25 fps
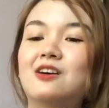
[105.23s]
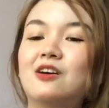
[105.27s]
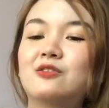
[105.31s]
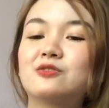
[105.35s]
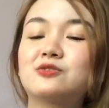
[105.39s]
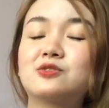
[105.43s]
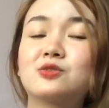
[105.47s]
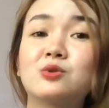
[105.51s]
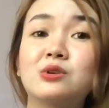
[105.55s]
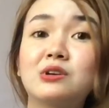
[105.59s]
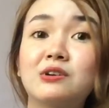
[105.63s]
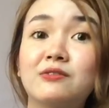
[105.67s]

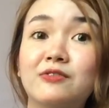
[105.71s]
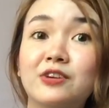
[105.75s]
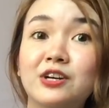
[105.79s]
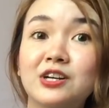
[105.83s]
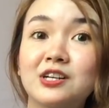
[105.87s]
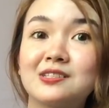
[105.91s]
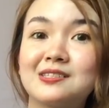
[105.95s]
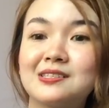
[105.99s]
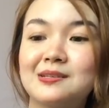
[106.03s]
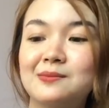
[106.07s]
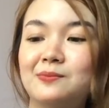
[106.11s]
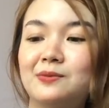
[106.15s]
also
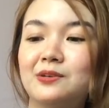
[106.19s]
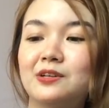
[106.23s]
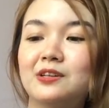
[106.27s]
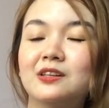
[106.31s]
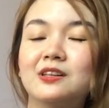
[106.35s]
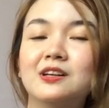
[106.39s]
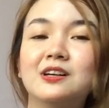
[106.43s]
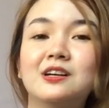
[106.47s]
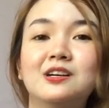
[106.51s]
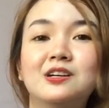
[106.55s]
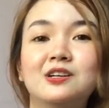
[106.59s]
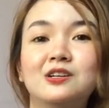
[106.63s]

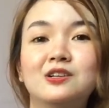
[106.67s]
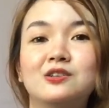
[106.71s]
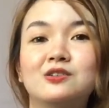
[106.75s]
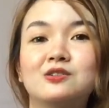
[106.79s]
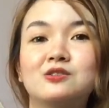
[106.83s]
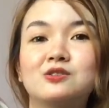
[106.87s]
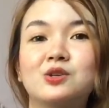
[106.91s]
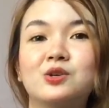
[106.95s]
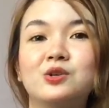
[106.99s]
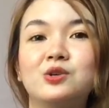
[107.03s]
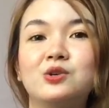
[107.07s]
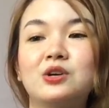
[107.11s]
reversible.
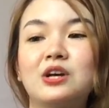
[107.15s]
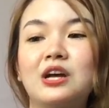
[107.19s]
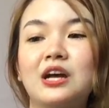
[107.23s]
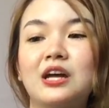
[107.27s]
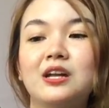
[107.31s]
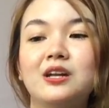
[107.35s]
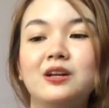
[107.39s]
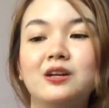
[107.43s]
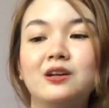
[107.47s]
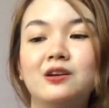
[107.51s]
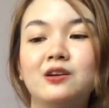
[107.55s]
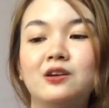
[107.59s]
So you
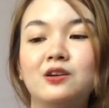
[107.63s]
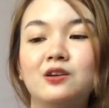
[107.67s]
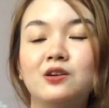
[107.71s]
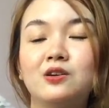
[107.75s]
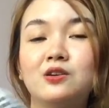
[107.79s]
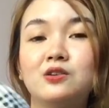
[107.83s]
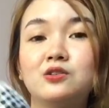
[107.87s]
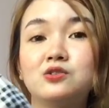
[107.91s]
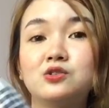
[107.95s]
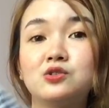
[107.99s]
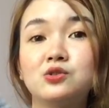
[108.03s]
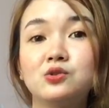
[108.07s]
can
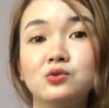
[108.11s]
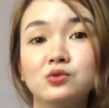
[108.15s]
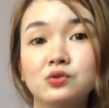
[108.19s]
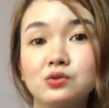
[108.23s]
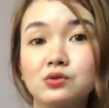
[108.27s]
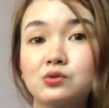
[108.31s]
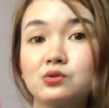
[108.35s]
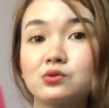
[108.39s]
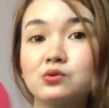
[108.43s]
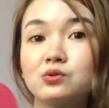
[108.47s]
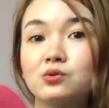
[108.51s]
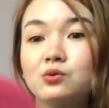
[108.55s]

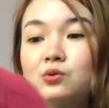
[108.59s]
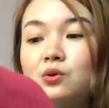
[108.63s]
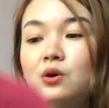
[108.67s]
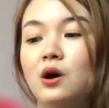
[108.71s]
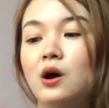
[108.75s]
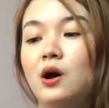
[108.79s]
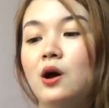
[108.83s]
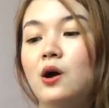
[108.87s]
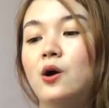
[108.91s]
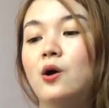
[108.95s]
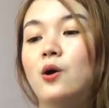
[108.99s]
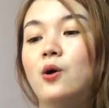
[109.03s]
choose to
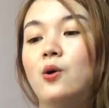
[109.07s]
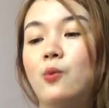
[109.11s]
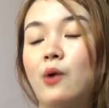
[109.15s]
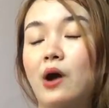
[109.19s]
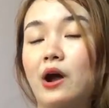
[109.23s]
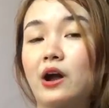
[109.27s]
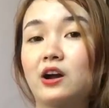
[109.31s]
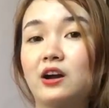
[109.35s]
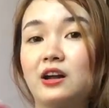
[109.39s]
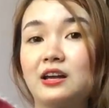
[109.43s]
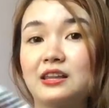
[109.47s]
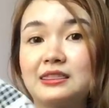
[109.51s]

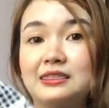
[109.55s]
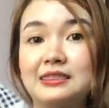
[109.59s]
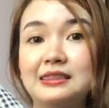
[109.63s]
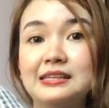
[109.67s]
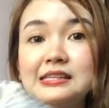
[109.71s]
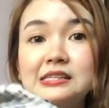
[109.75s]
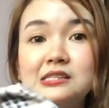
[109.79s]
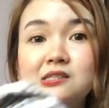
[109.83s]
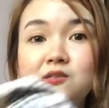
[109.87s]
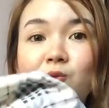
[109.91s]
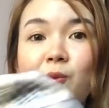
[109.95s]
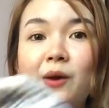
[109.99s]
wear it
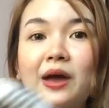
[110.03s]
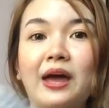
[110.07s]
this